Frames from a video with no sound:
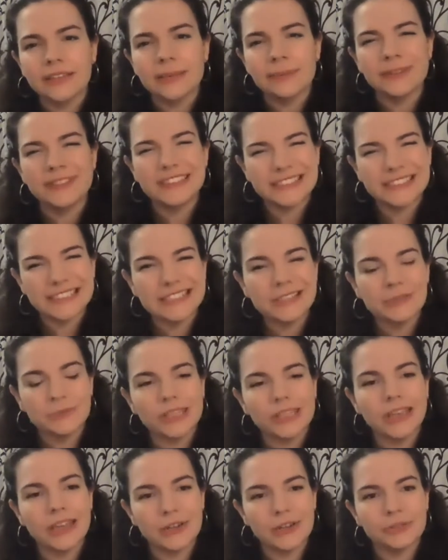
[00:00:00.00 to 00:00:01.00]
but that doesn't
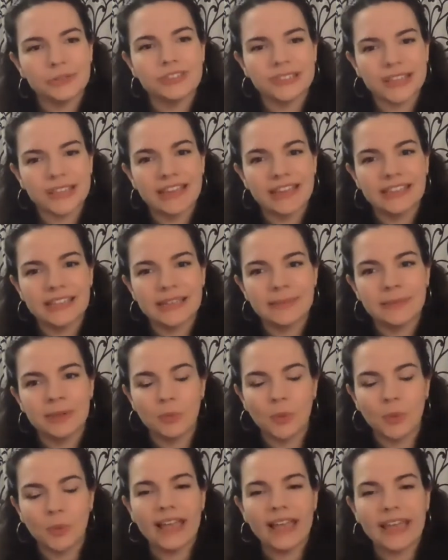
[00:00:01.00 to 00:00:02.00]
really understand him and
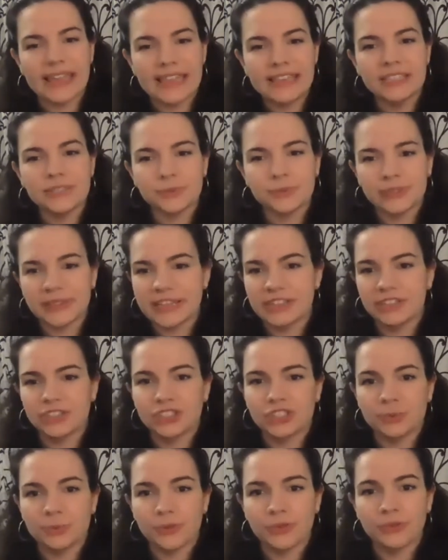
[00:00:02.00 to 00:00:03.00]
why his
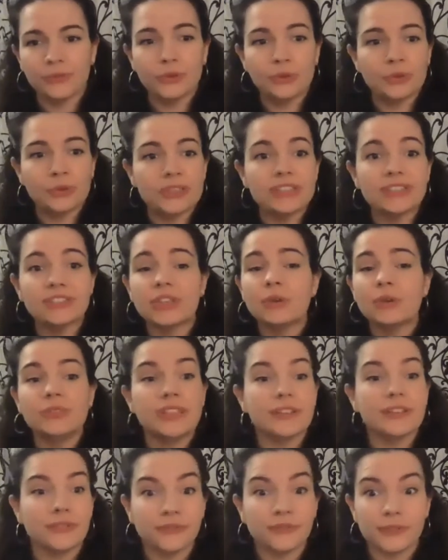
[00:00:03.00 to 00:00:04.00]
relationship with food is so
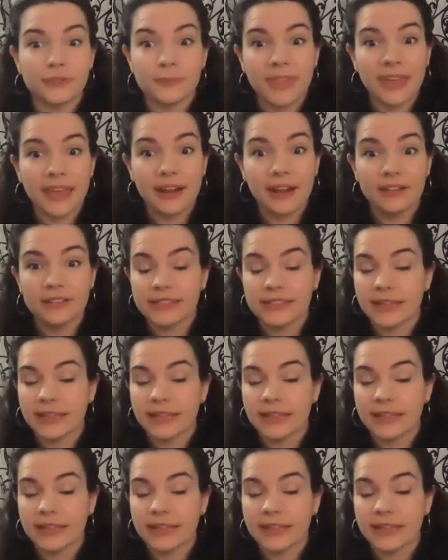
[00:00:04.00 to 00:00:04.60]
different from theirs.